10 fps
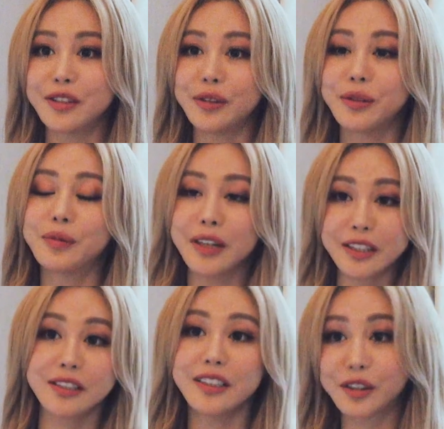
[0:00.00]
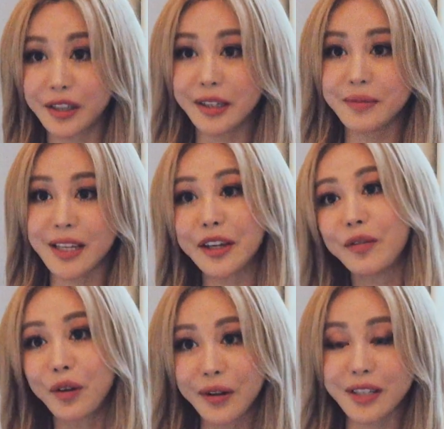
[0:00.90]
to reach the dreams that
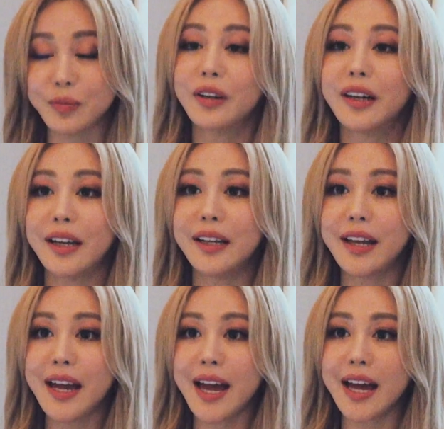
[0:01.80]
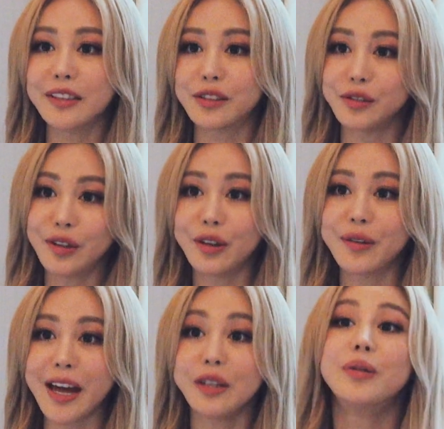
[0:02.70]
you've always wanted, and to
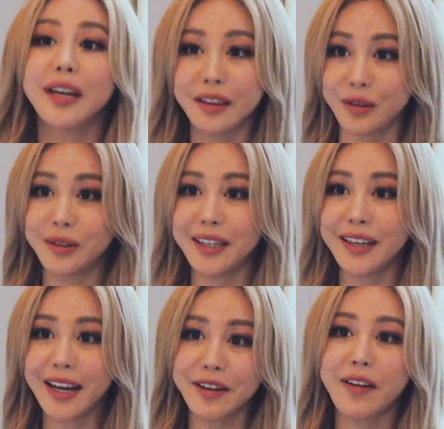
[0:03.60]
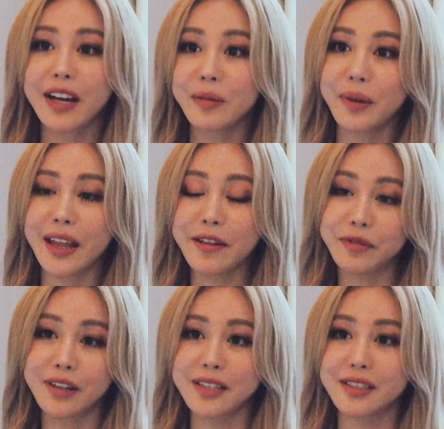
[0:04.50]
know that you can do it. And if I can be that
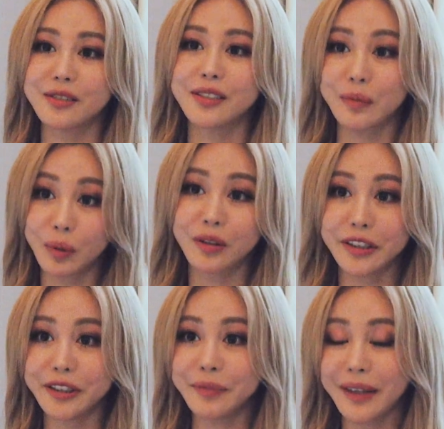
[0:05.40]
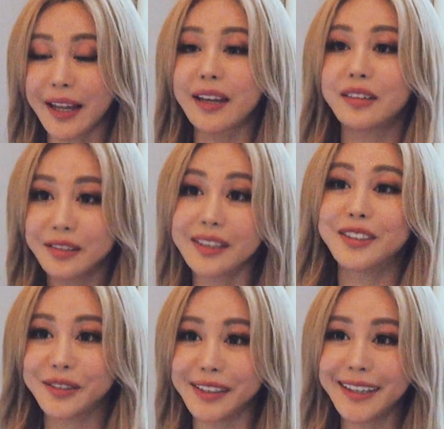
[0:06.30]
voice to support you and be like, you can
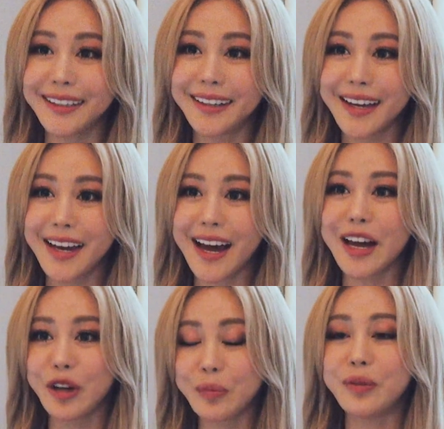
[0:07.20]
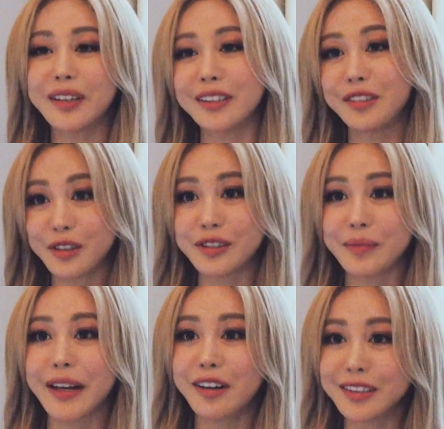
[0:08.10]
do it, I hope you can use
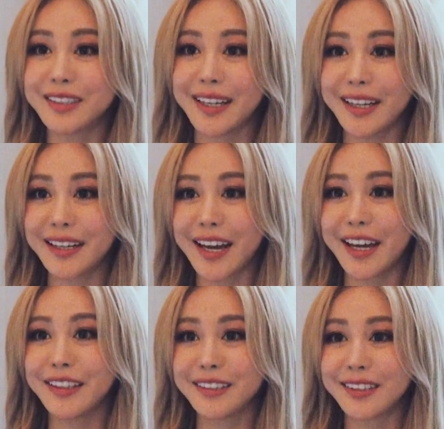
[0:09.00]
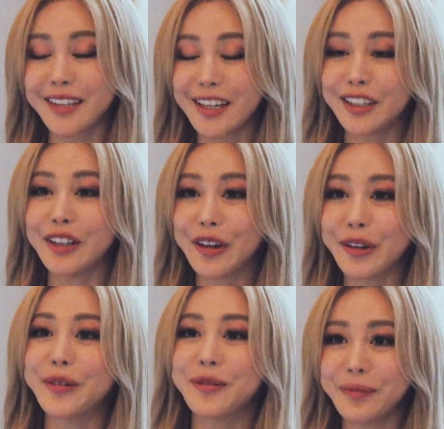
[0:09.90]
my content and, you
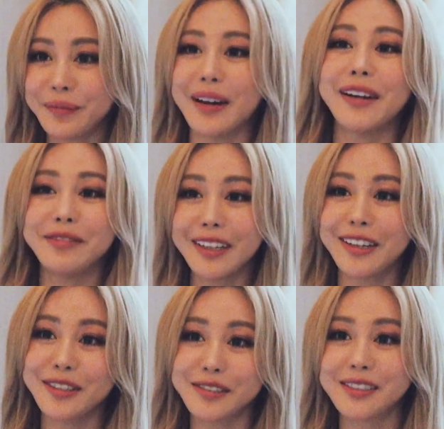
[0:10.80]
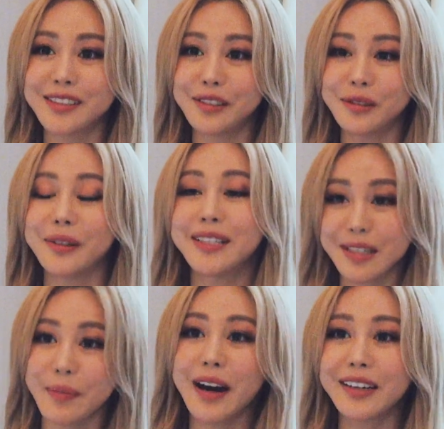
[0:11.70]
know, my videos to
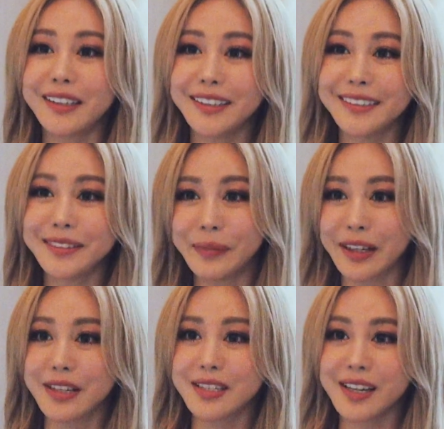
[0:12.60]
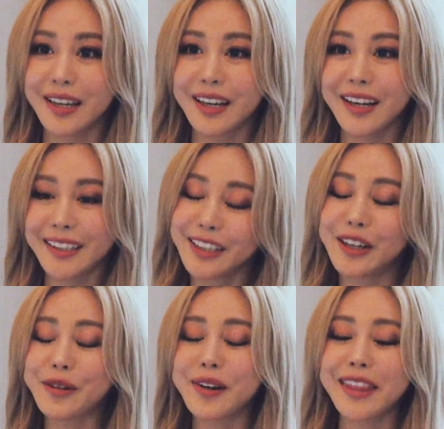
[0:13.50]
inspire you, because you
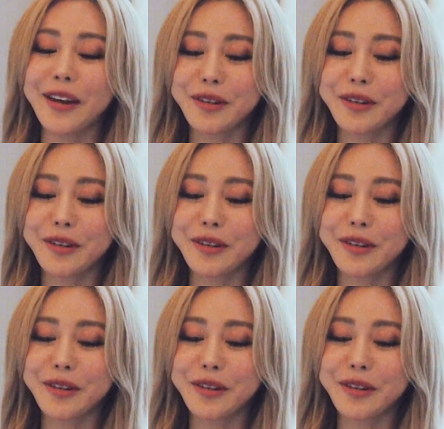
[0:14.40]
know what, that